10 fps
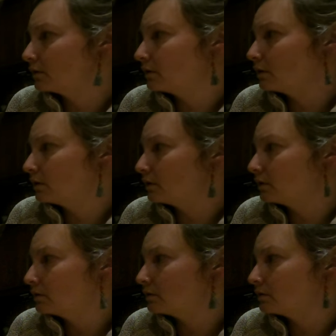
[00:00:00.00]

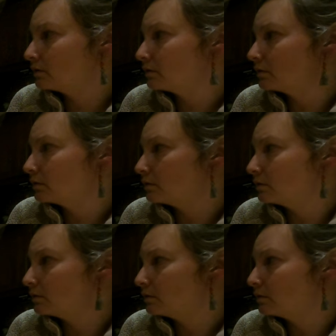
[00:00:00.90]

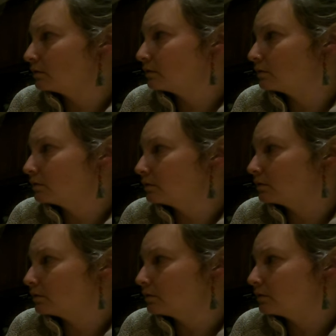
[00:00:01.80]

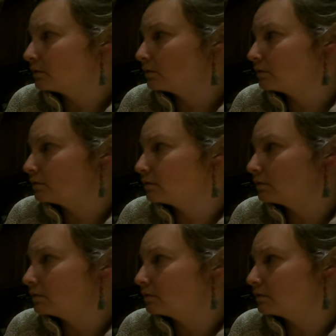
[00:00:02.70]

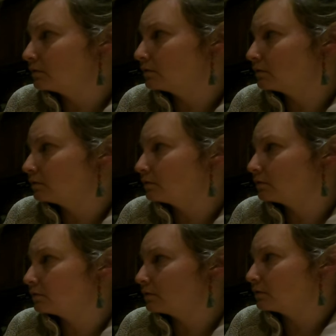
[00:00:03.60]

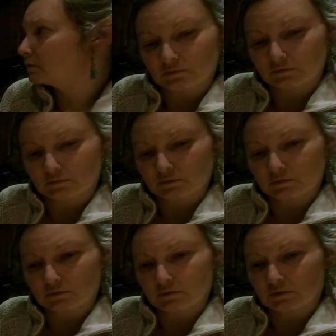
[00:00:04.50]

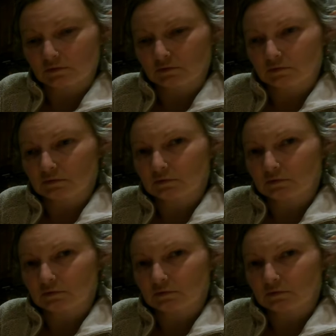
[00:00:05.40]
[no speech]